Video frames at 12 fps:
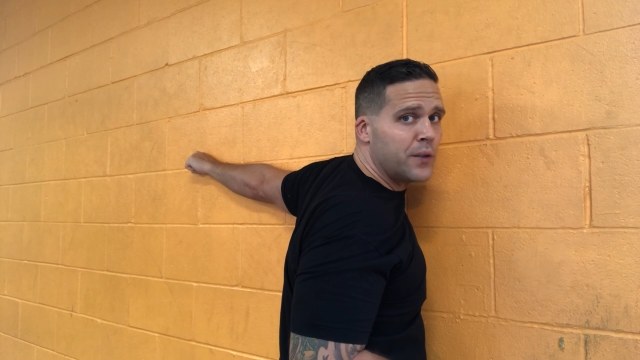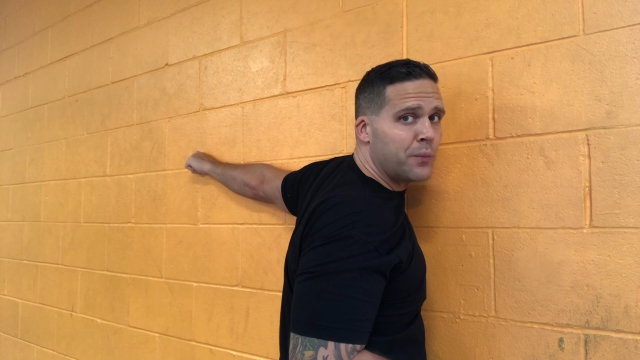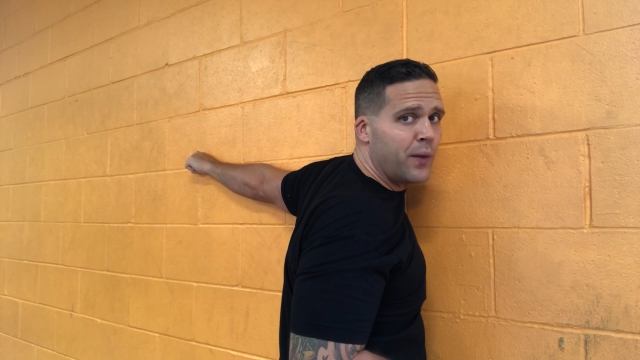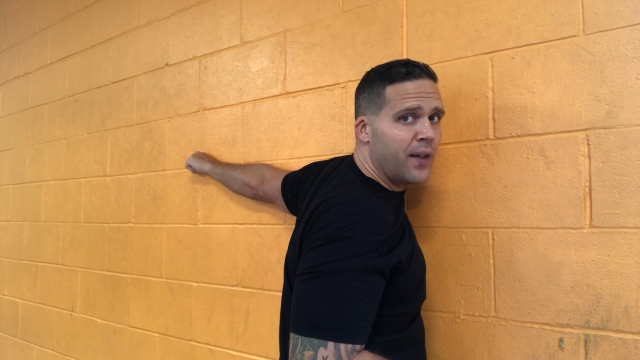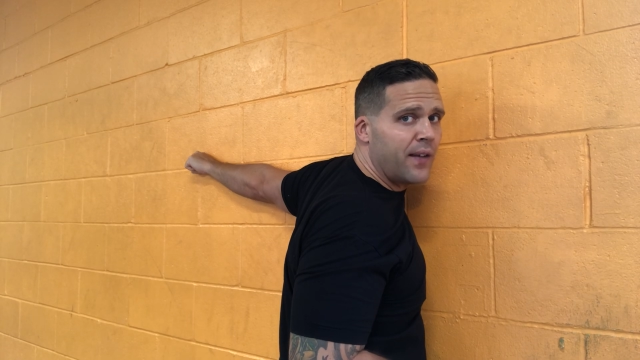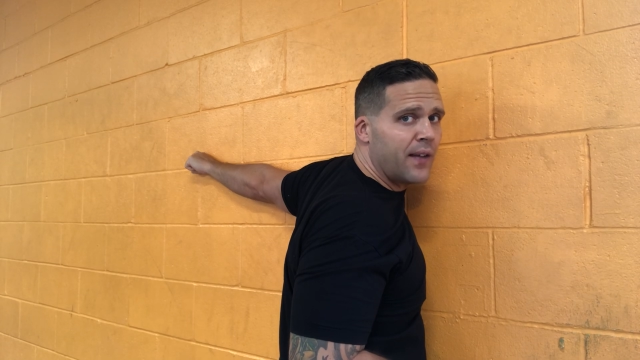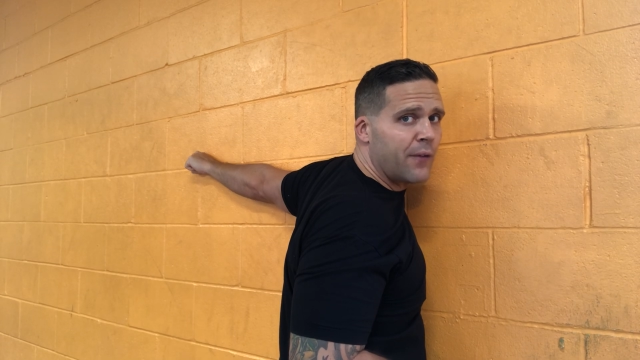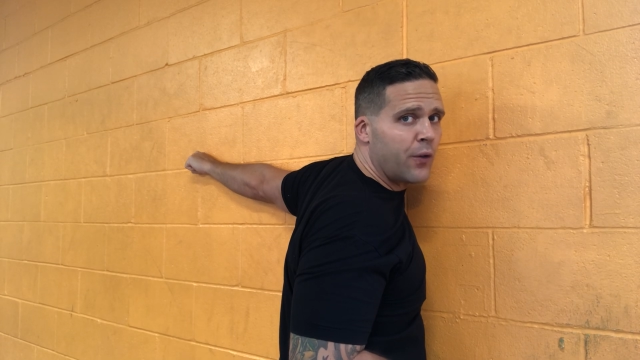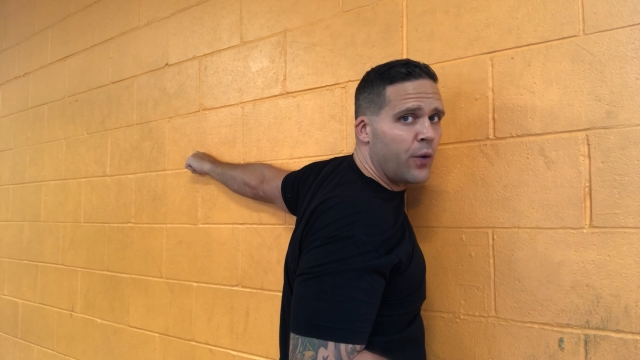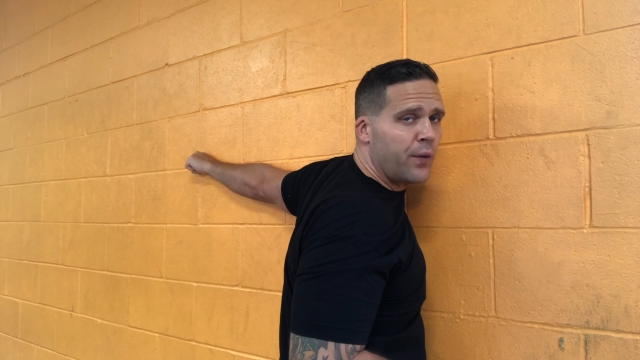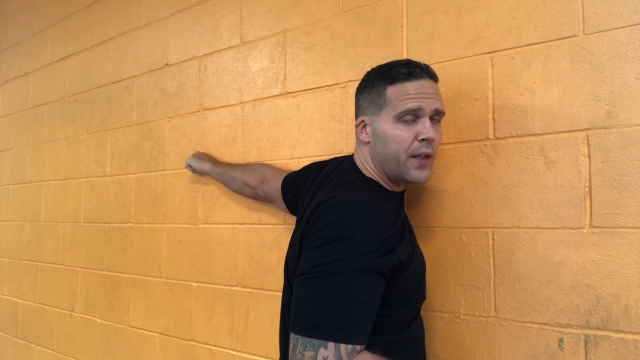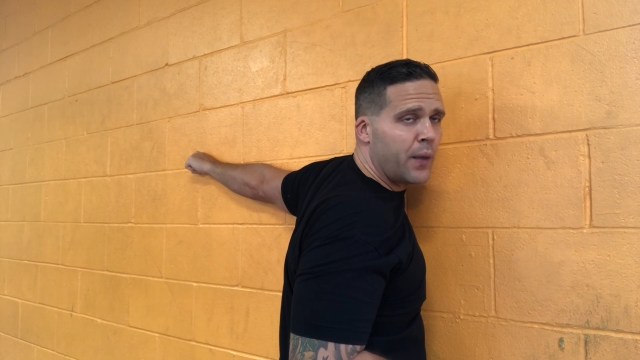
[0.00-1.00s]
breathing, never
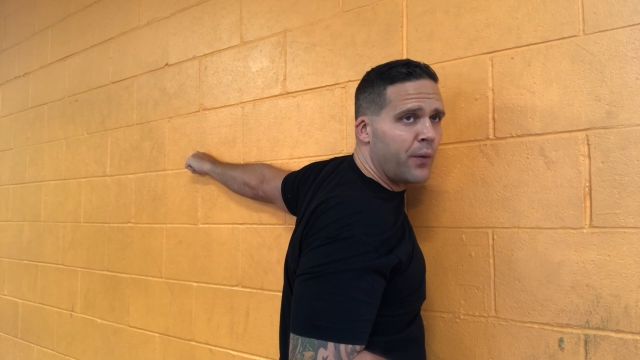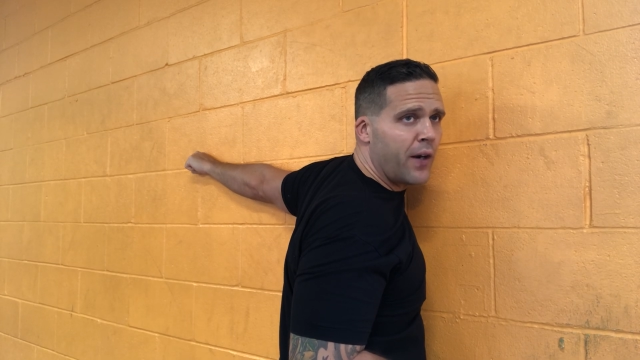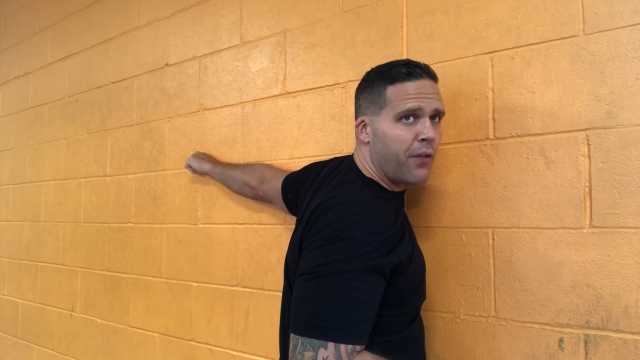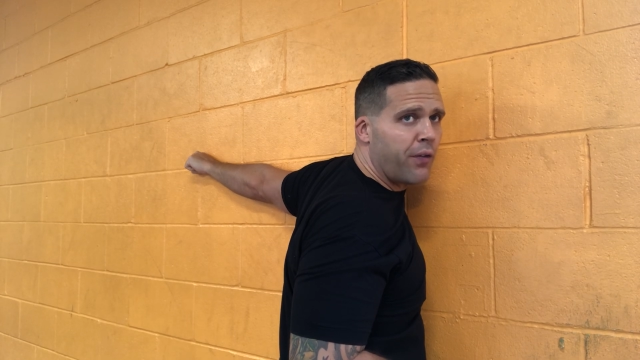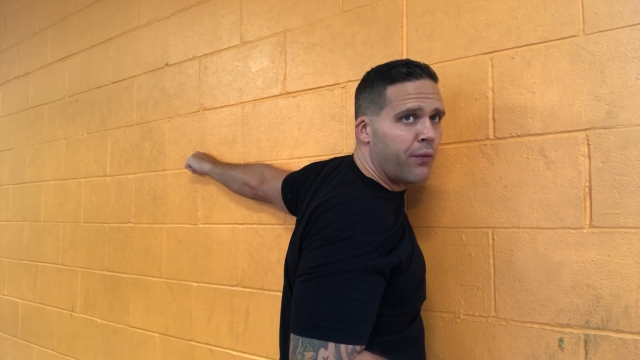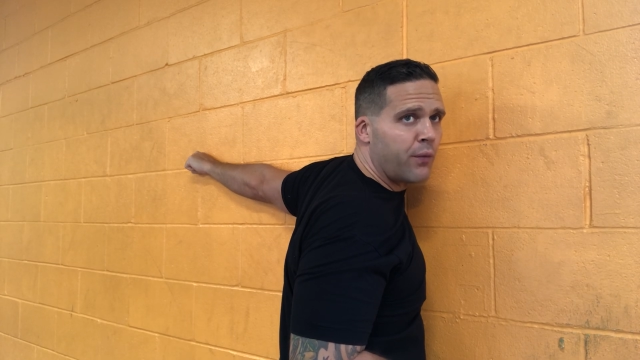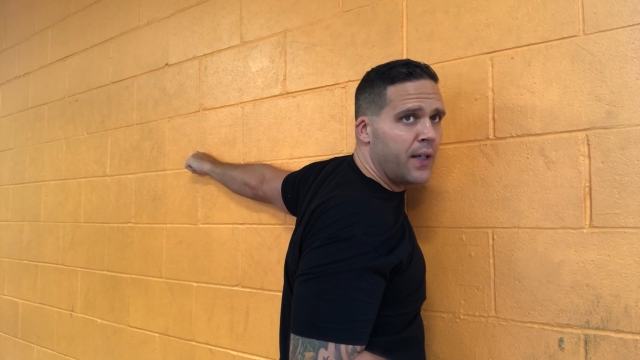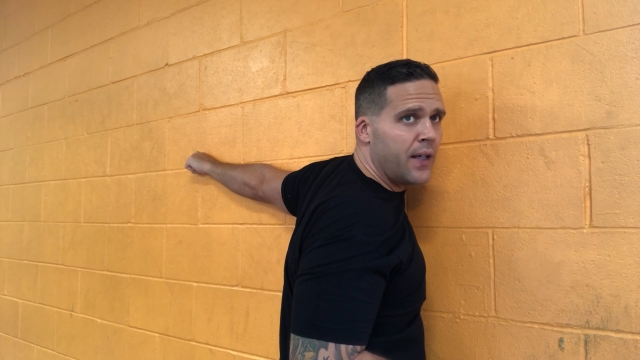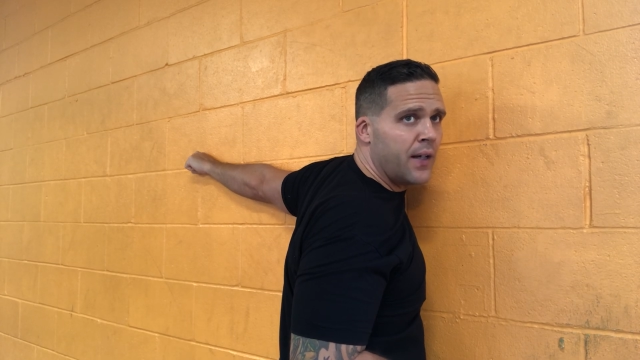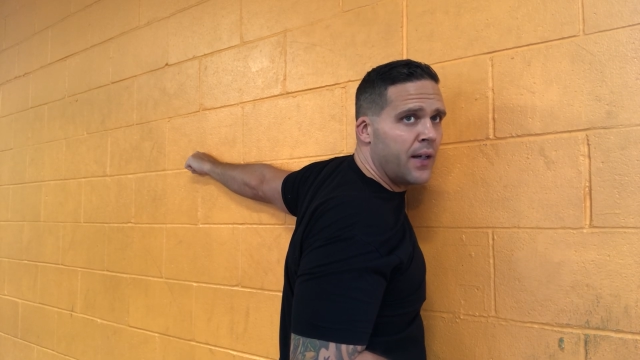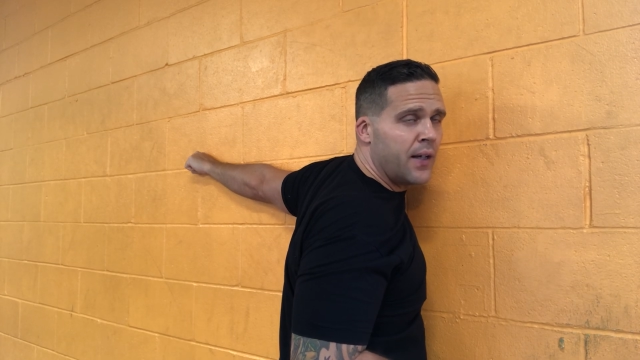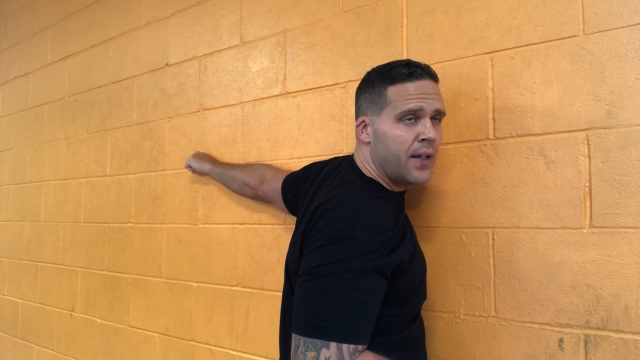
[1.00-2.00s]
holding our breath. 3,
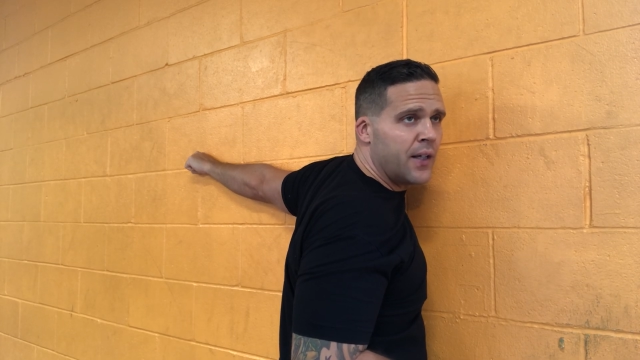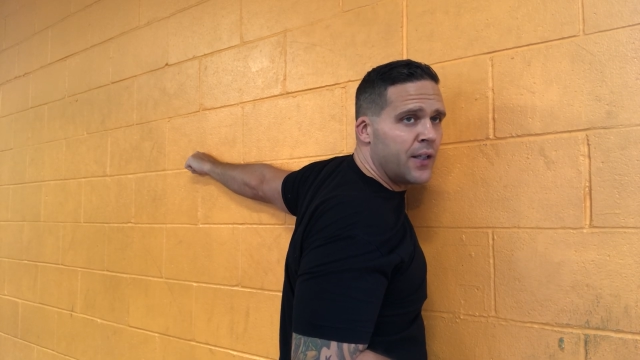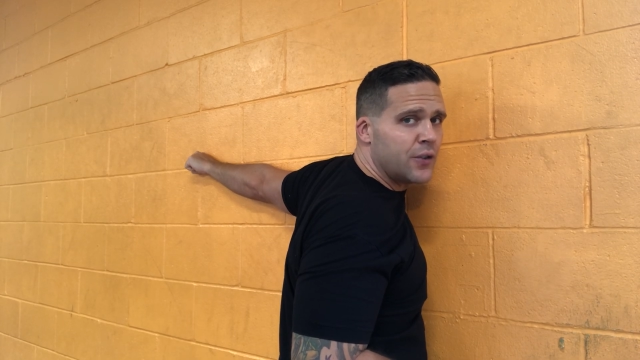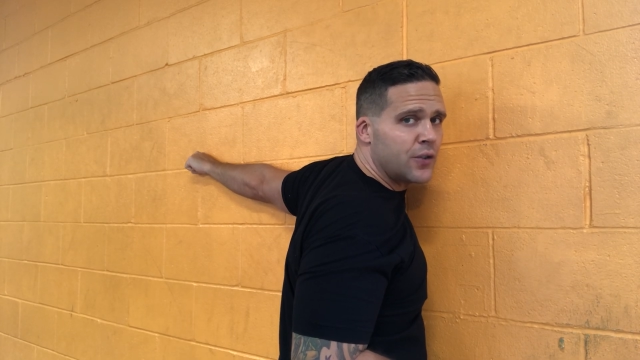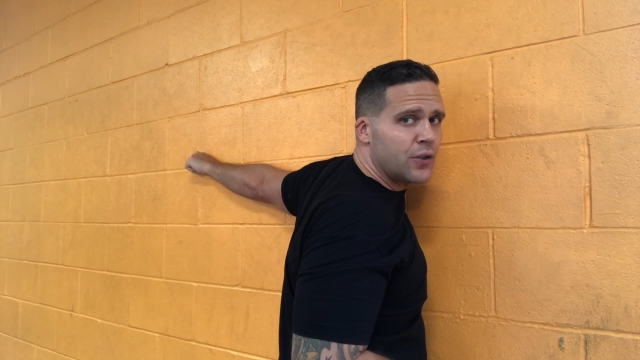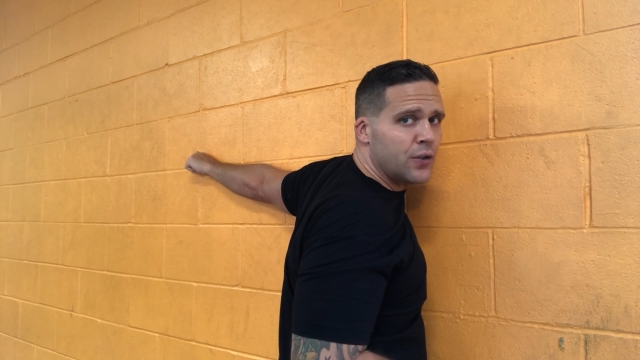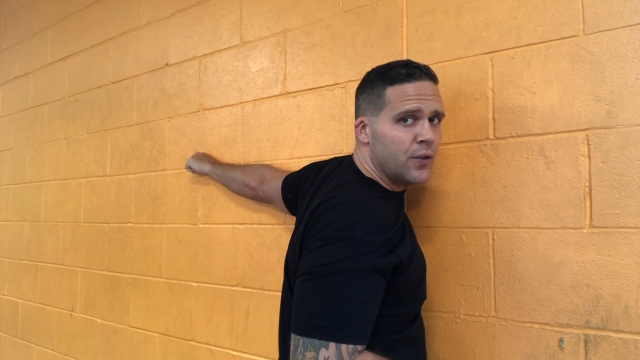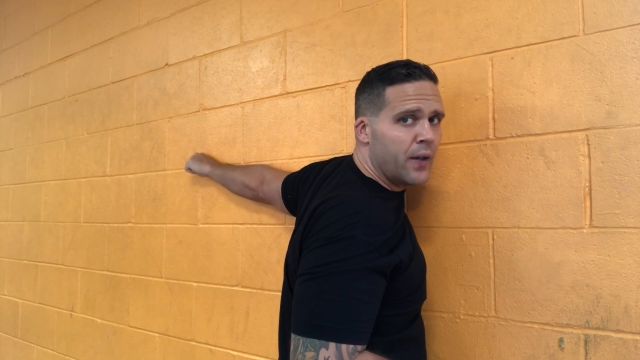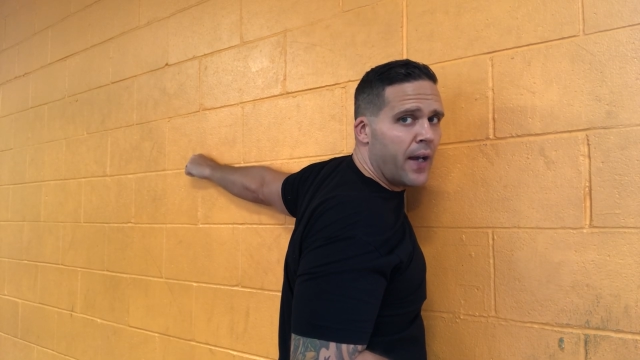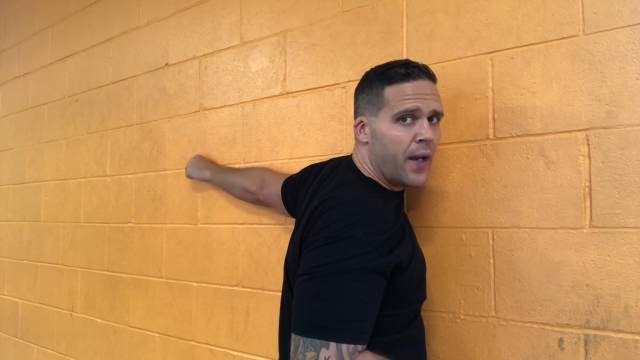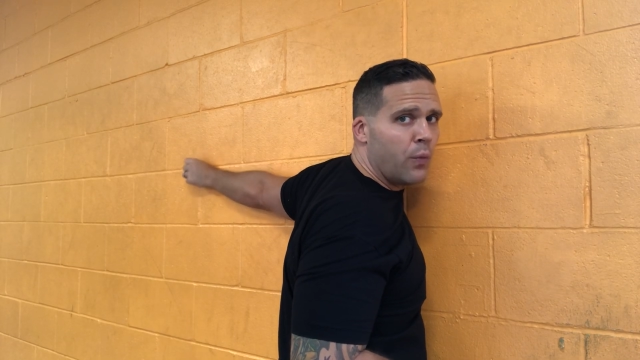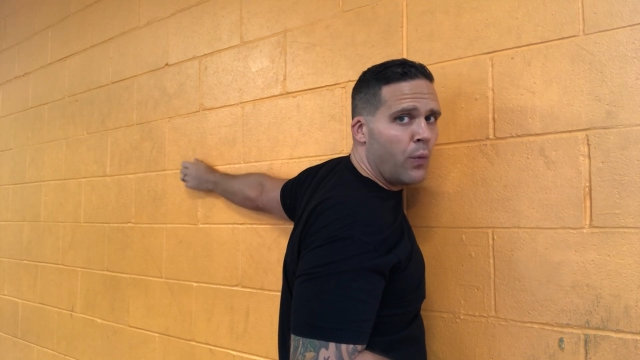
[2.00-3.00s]
2,
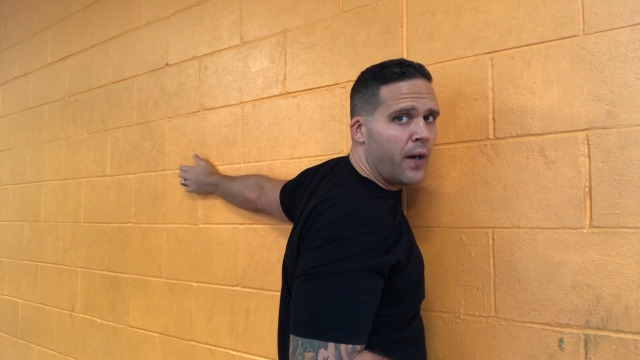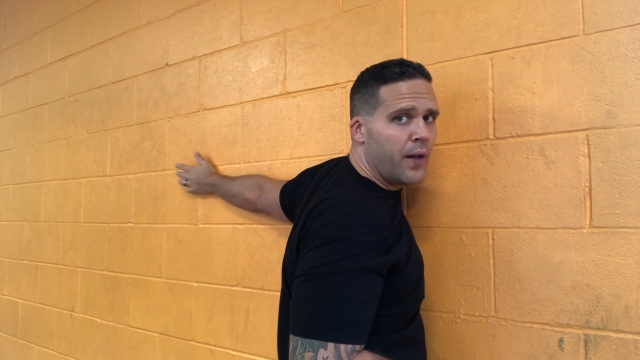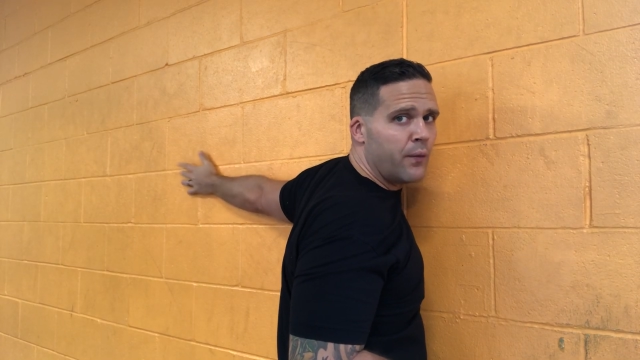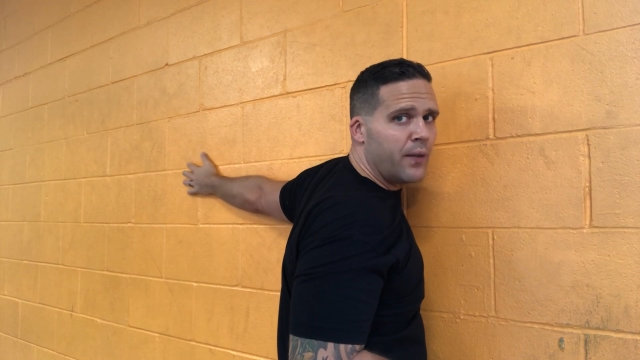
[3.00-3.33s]
and 1.